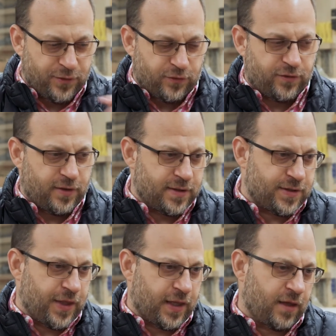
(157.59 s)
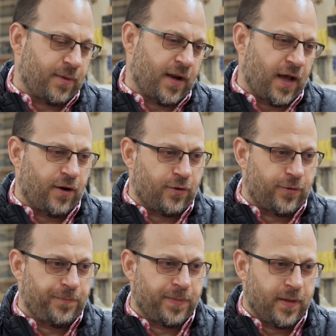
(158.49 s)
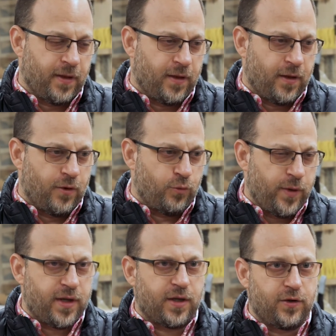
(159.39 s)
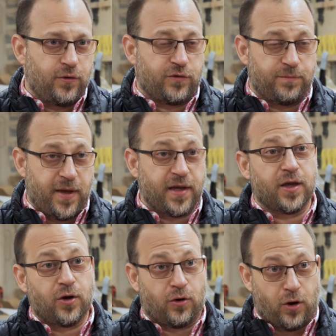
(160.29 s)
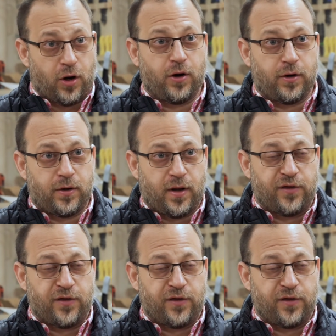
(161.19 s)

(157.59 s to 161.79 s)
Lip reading: interested in thinking about how we can use making her art